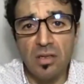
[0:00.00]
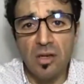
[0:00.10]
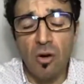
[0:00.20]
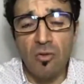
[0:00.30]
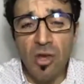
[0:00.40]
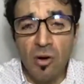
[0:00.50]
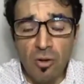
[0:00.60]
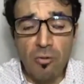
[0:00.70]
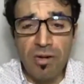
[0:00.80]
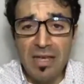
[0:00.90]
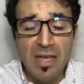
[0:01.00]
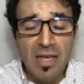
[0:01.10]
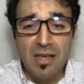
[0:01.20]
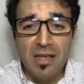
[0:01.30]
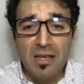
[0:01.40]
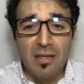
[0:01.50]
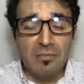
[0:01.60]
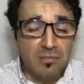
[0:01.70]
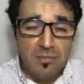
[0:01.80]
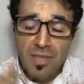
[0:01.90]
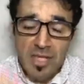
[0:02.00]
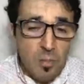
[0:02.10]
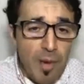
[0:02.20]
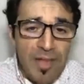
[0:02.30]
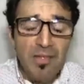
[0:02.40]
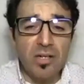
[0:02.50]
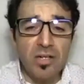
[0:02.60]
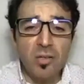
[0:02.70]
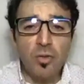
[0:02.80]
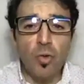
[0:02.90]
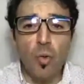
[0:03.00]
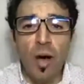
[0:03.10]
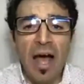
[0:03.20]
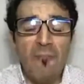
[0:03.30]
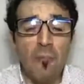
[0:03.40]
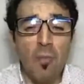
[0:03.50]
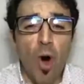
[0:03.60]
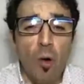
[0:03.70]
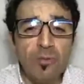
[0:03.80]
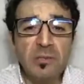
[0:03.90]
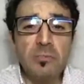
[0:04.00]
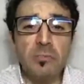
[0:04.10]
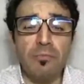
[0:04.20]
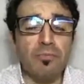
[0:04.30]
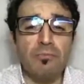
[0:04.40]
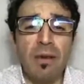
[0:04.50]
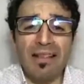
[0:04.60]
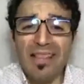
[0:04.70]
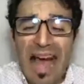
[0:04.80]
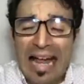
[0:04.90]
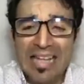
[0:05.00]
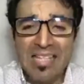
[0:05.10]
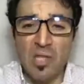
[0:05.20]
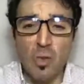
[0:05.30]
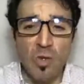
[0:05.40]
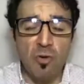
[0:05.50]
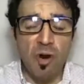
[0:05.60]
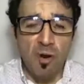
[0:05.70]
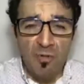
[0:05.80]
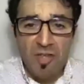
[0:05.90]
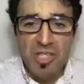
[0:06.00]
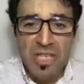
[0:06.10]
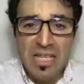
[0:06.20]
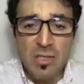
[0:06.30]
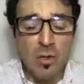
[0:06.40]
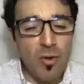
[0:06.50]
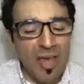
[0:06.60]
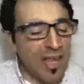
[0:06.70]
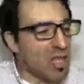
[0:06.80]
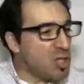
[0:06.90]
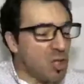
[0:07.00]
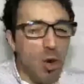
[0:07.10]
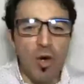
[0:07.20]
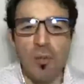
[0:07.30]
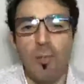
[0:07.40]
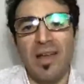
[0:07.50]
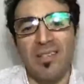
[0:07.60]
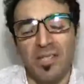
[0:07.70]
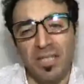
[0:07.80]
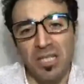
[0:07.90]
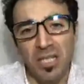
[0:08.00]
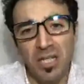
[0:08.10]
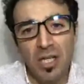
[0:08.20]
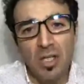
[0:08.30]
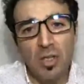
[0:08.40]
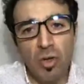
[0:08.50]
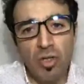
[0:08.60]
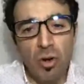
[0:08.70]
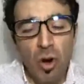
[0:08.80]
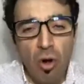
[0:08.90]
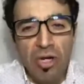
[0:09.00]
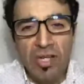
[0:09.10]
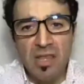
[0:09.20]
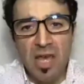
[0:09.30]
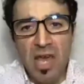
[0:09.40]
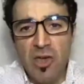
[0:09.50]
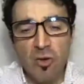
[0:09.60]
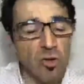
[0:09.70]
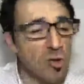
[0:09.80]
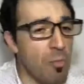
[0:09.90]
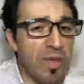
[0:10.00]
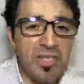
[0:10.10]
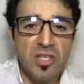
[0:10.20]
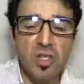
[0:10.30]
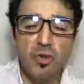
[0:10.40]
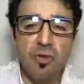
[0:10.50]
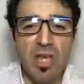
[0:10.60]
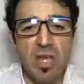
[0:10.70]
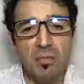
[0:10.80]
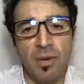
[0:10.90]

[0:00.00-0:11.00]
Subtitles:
On the contrary, it's better to have optimal dialysis when you are overseas so you can enjoy better, you know, your holiday or your business trip,